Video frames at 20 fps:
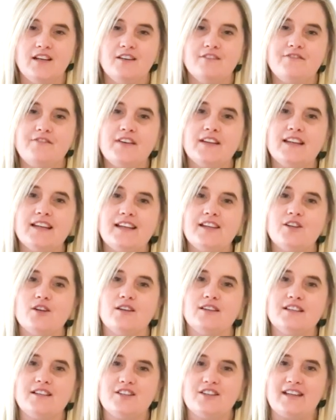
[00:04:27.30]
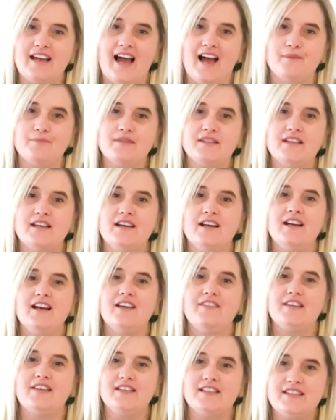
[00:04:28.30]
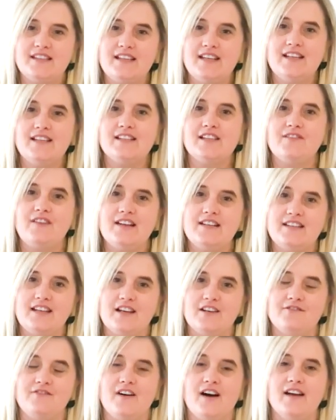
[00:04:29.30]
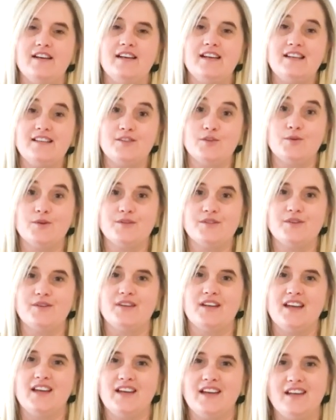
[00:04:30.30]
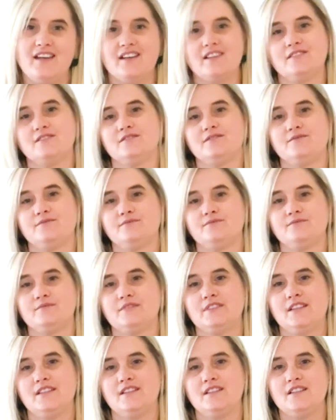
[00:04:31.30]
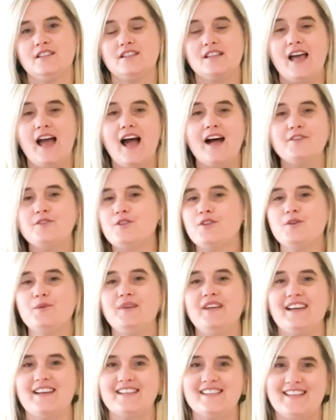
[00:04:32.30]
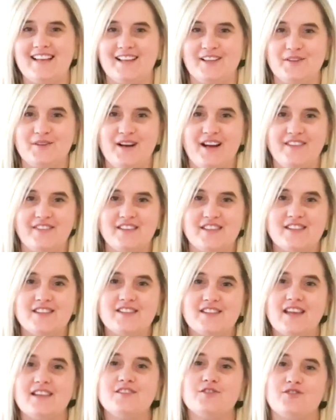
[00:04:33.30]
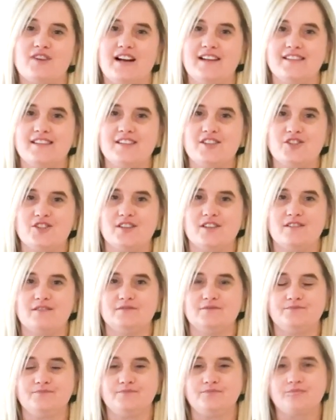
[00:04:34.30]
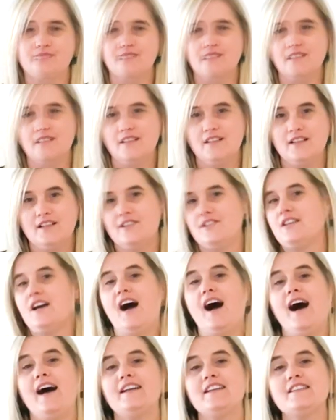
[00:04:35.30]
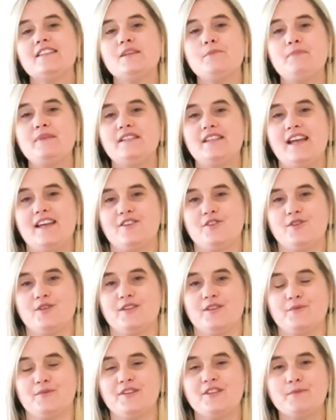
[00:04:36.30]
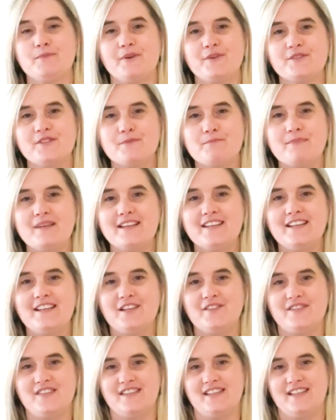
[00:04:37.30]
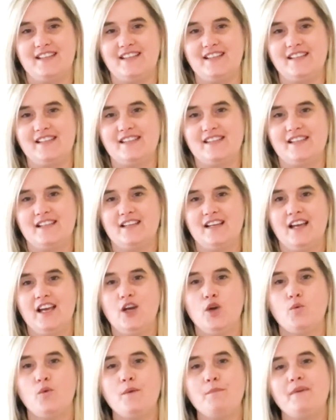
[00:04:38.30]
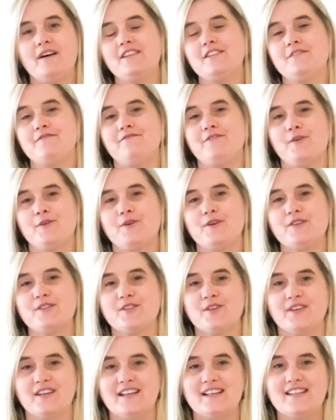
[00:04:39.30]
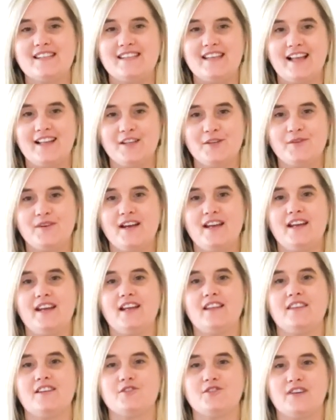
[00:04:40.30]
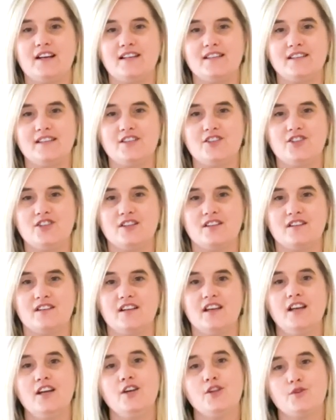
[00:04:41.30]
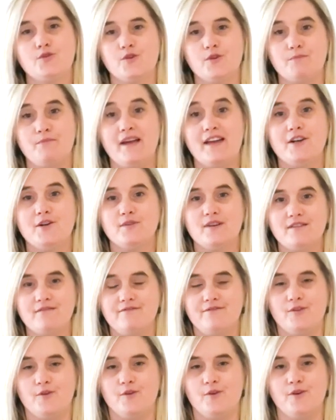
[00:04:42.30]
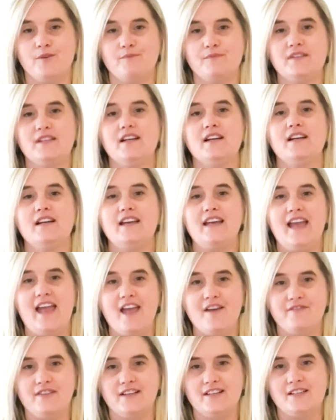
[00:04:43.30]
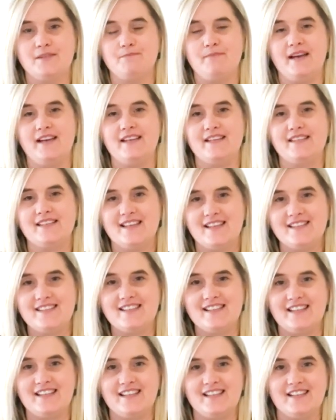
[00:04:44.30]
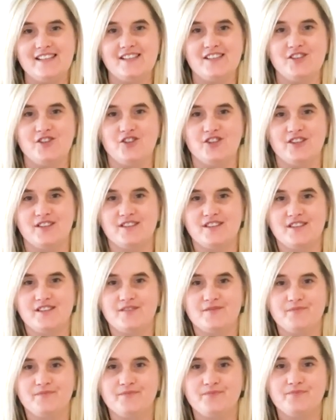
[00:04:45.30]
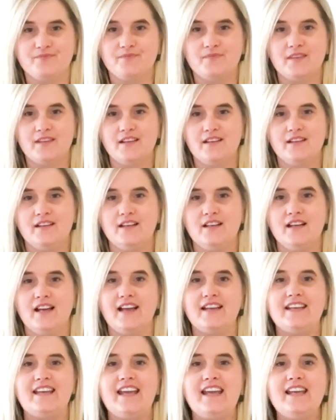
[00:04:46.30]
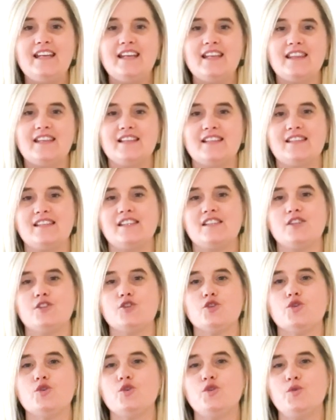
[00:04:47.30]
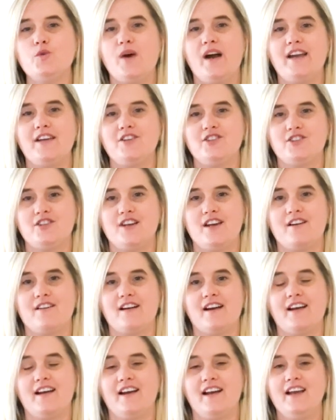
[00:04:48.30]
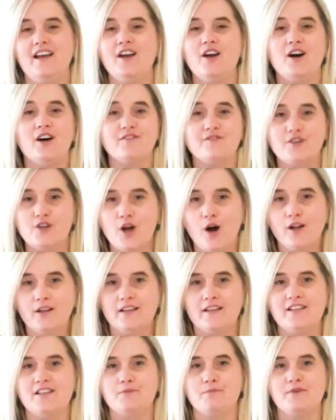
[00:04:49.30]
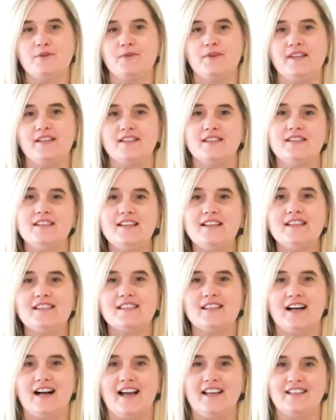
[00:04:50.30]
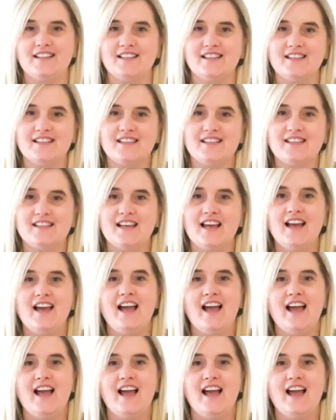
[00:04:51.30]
Filling knowledge gaps that cities have identified is also key. So how do we accelerate this transition? To harness the potential and responsibility of cities, we must focus on accelerating the transition through better informed, evidence-based city decisions. And key to this is a two-way sharing of knowledge between city scientists